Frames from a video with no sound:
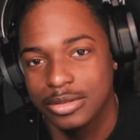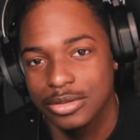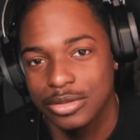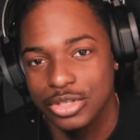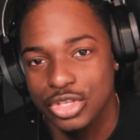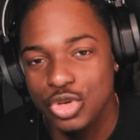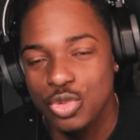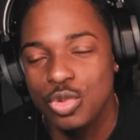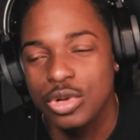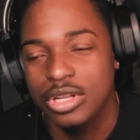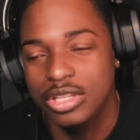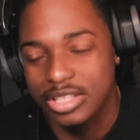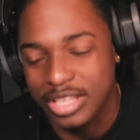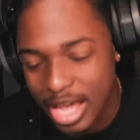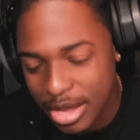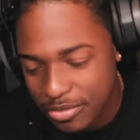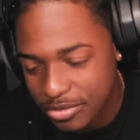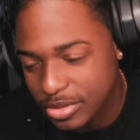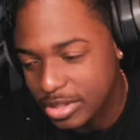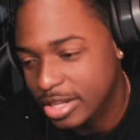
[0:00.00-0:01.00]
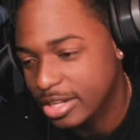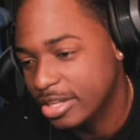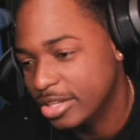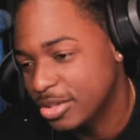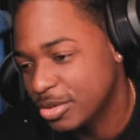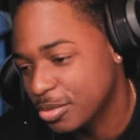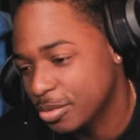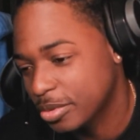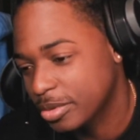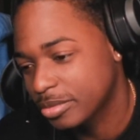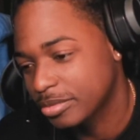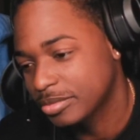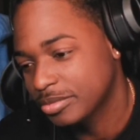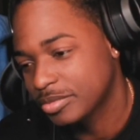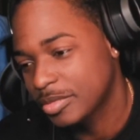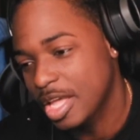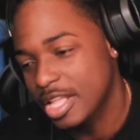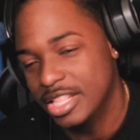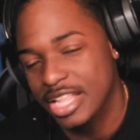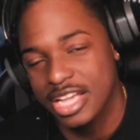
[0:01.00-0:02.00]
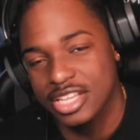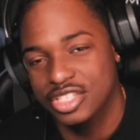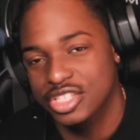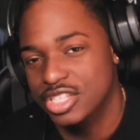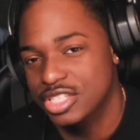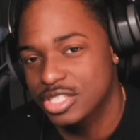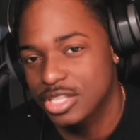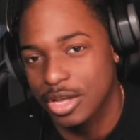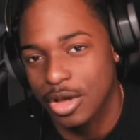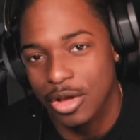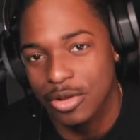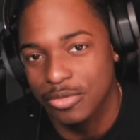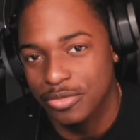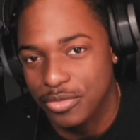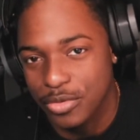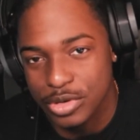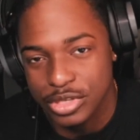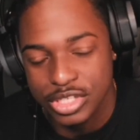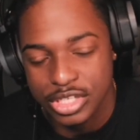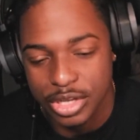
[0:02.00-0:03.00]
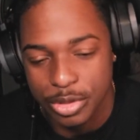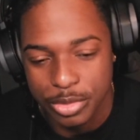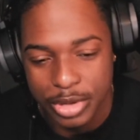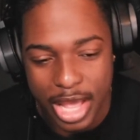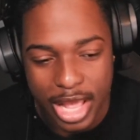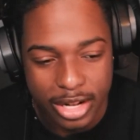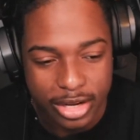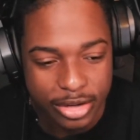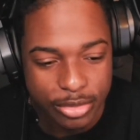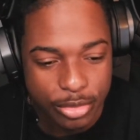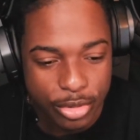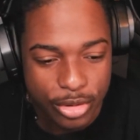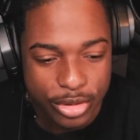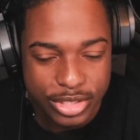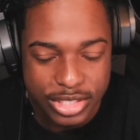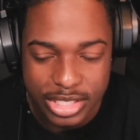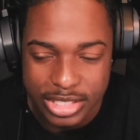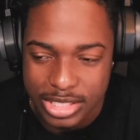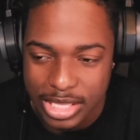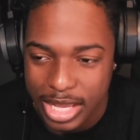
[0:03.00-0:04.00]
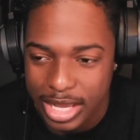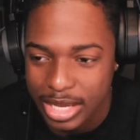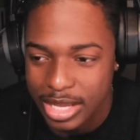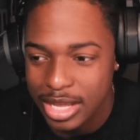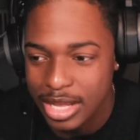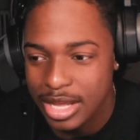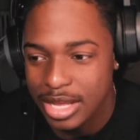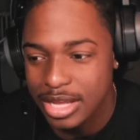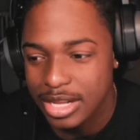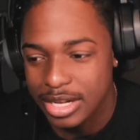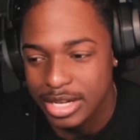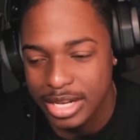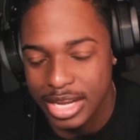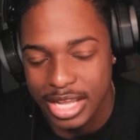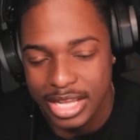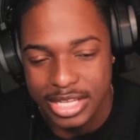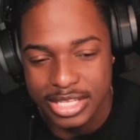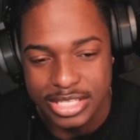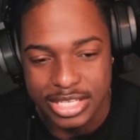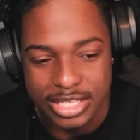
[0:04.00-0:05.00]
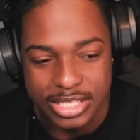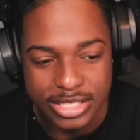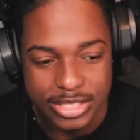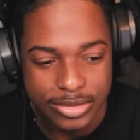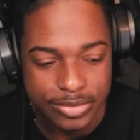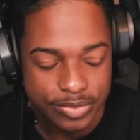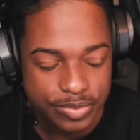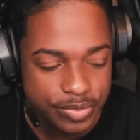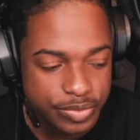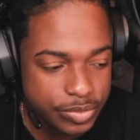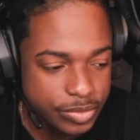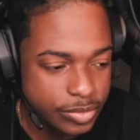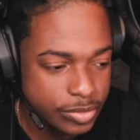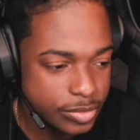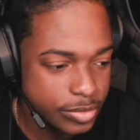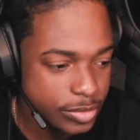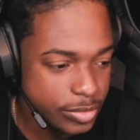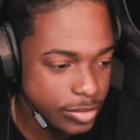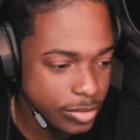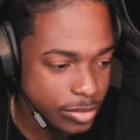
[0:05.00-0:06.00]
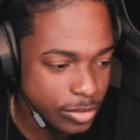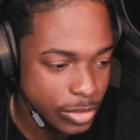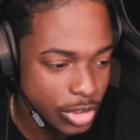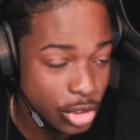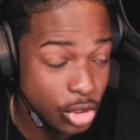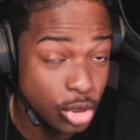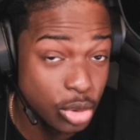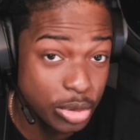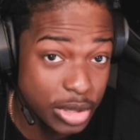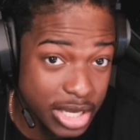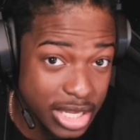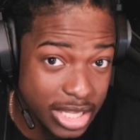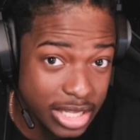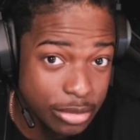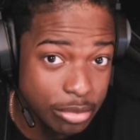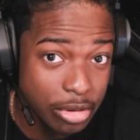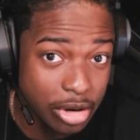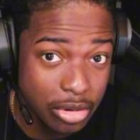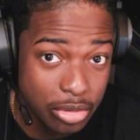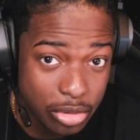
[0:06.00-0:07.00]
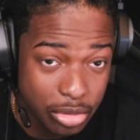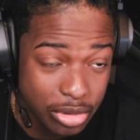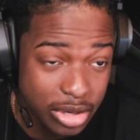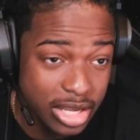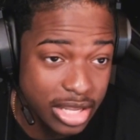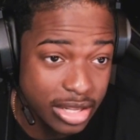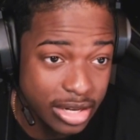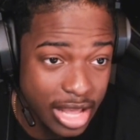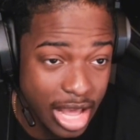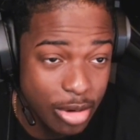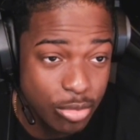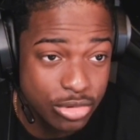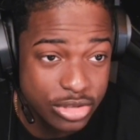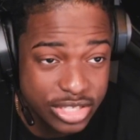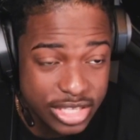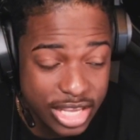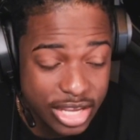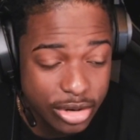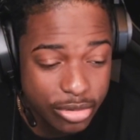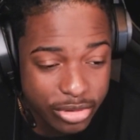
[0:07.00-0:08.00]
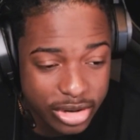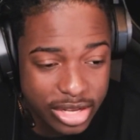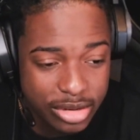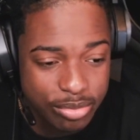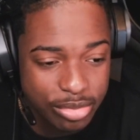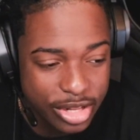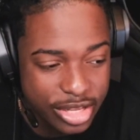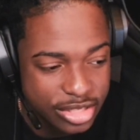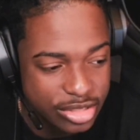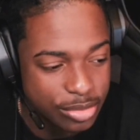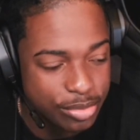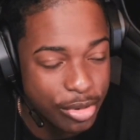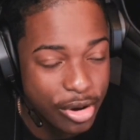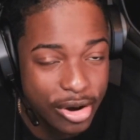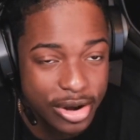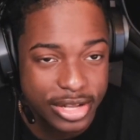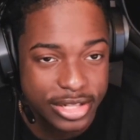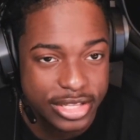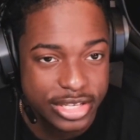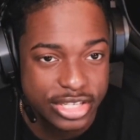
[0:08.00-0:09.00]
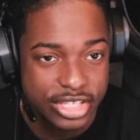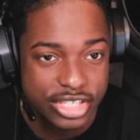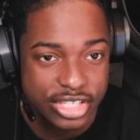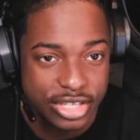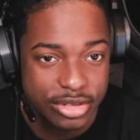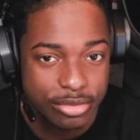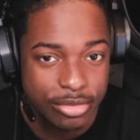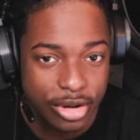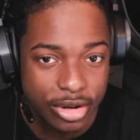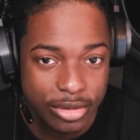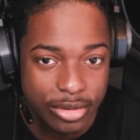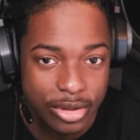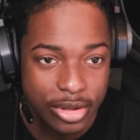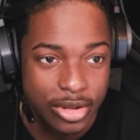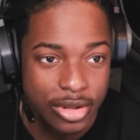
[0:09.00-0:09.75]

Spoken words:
You would definitely do it. And that's just the unfortunate reality, bro. It's just like, niggas is greed, bro. Greed. I would say greed plays a part in this shit, bro.